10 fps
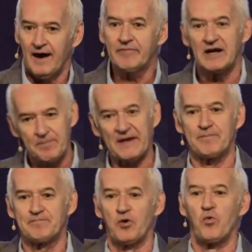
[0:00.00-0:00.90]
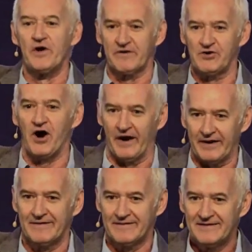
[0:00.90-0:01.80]
I'm going to pick up the word of God.
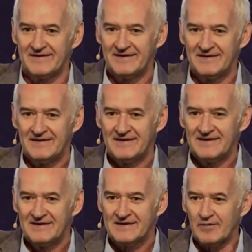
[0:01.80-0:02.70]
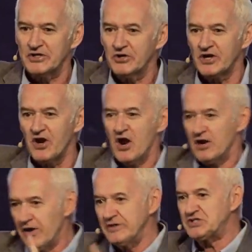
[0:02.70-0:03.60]
Come on, you've got to
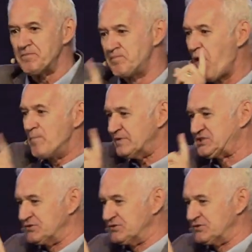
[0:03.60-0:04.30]
learn to purpose